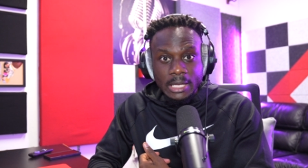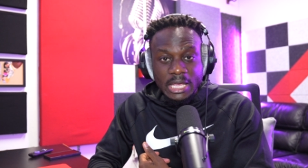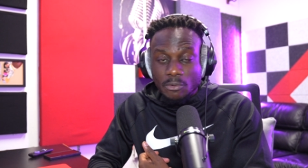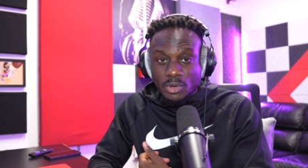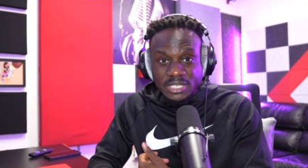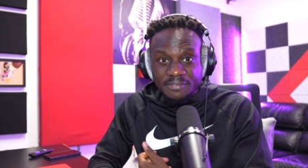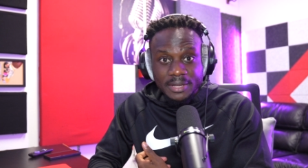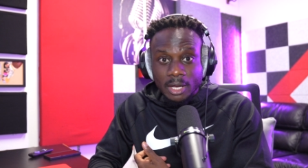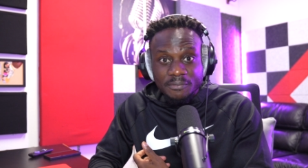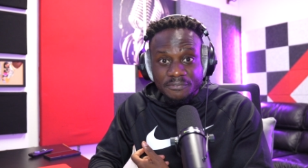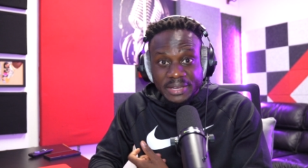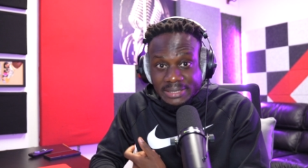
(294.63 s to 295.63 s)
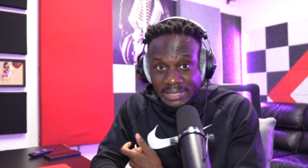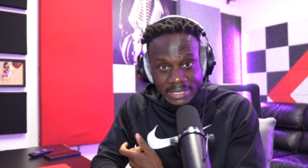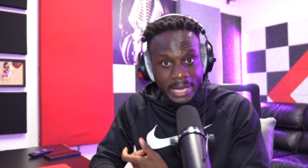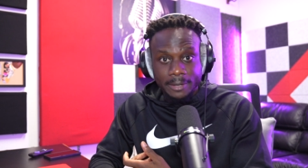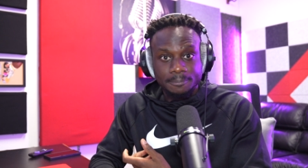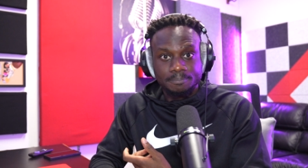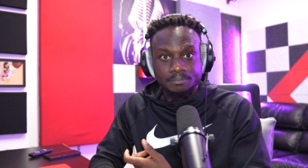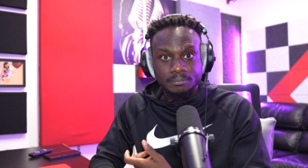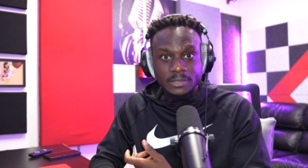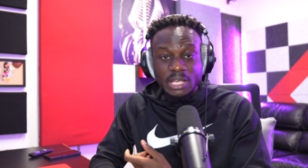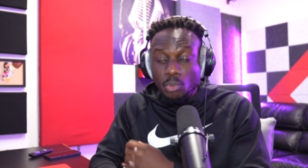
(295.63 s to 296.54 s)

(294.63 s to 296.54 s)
he wasn't even convicted yet. He